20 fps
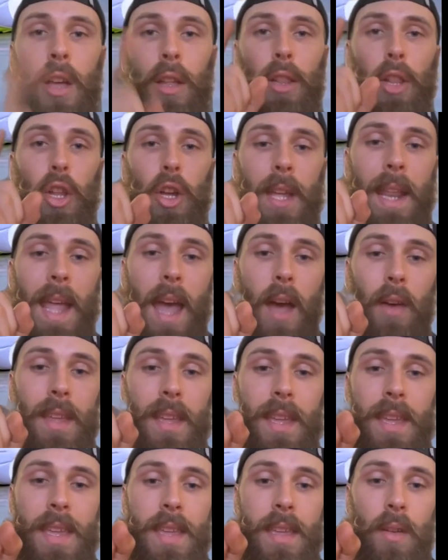Look at how the
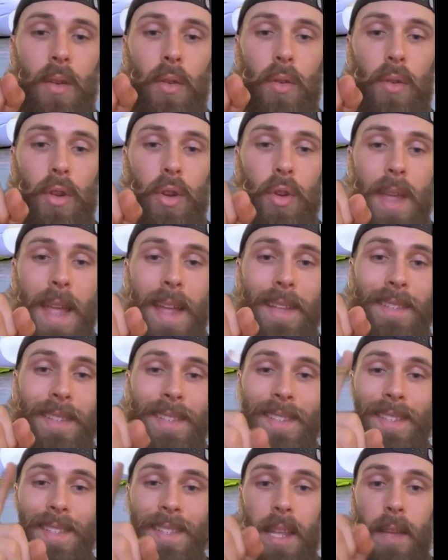heel creates a
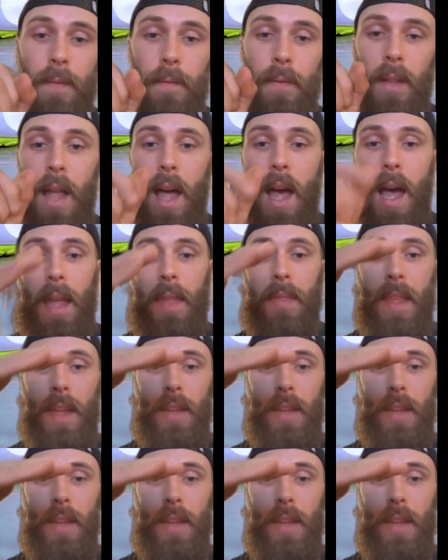stiff line that